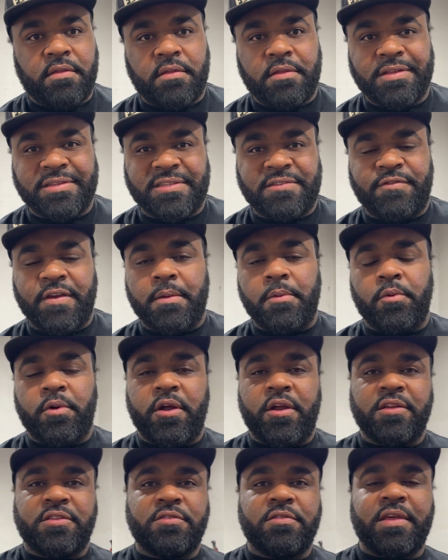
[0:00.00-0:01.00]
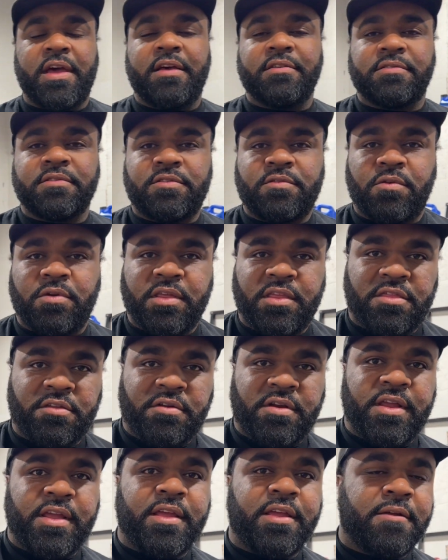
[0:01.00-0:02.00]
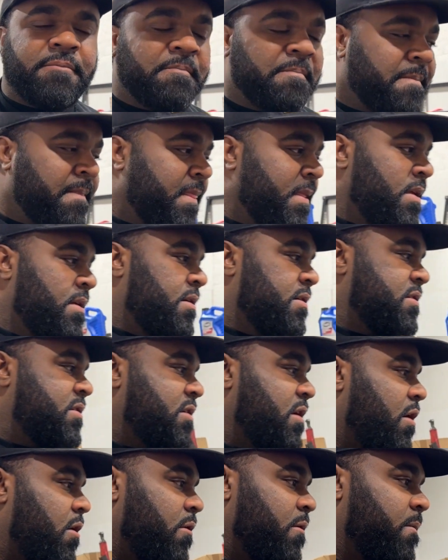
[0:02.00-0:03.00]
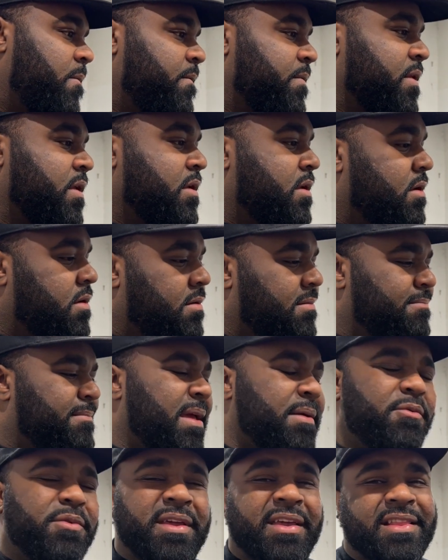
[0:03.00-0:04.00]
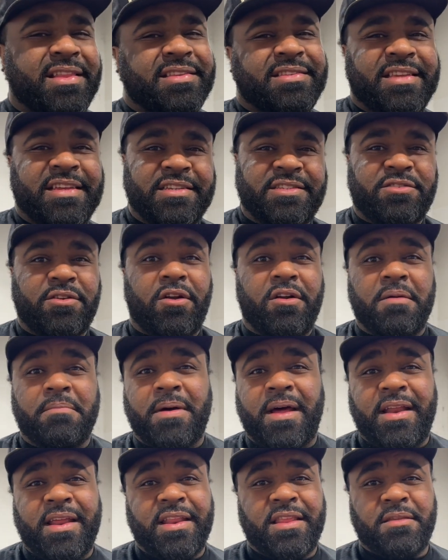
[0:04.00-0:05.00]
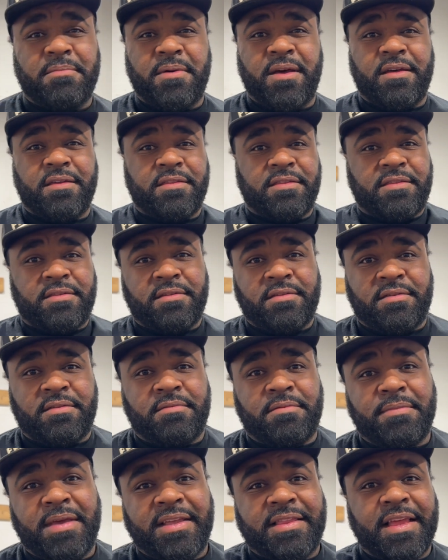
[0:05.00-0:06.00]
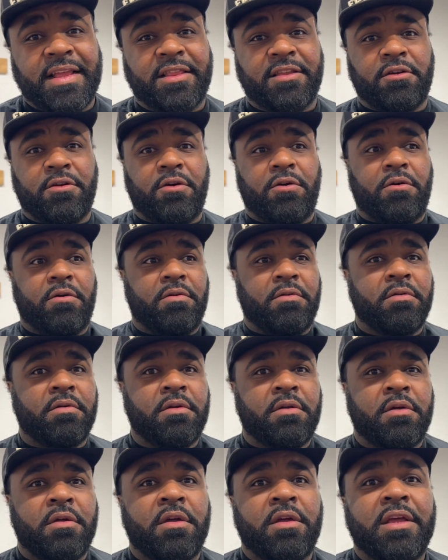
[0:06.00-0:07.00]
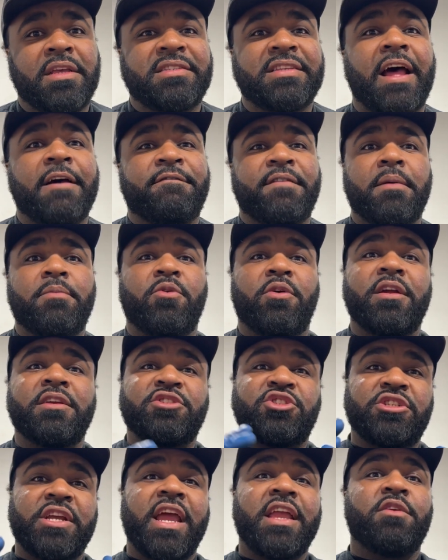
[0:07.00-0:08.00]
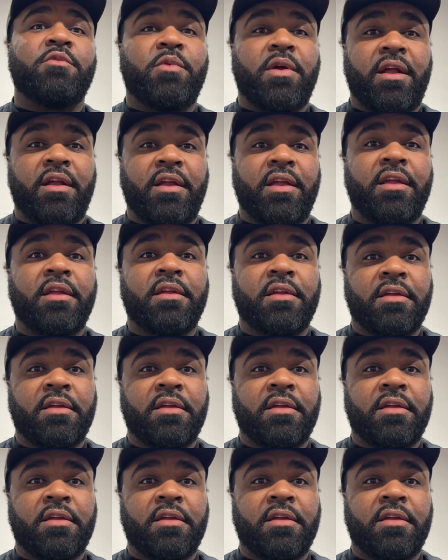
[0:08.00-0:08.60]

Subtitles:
This is February 2023, so maybe we can get this thing started by the end of the month. Make that the goal. It's not February, it's January.